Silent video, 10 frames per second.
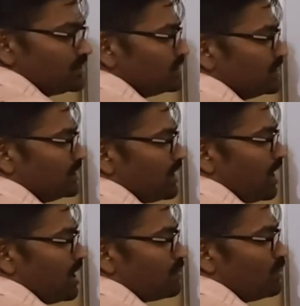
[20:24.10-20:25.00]
is
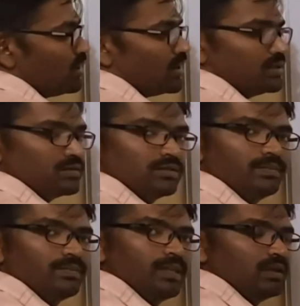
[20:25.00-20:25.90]
R bar, right?
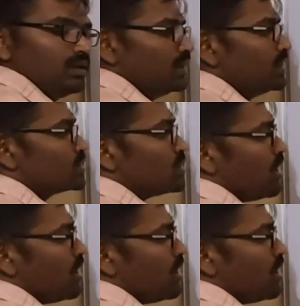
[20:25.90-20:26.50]
So